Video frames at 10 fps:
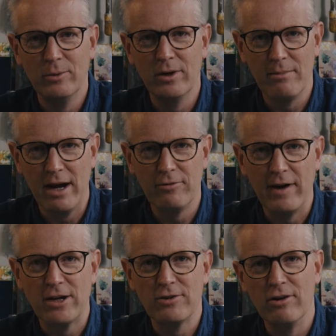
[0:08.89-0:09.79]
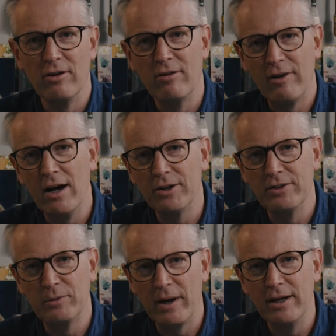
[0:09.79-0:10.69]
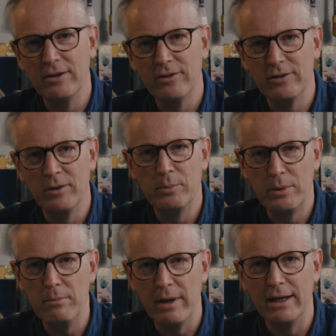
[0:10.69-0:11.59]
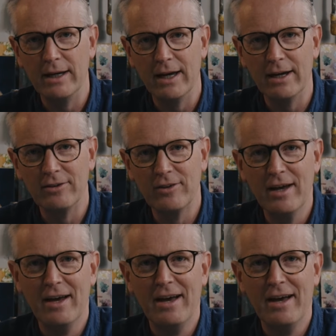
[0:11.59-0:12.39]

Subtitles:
We're a manufacturer of artist paints and printmaking inks,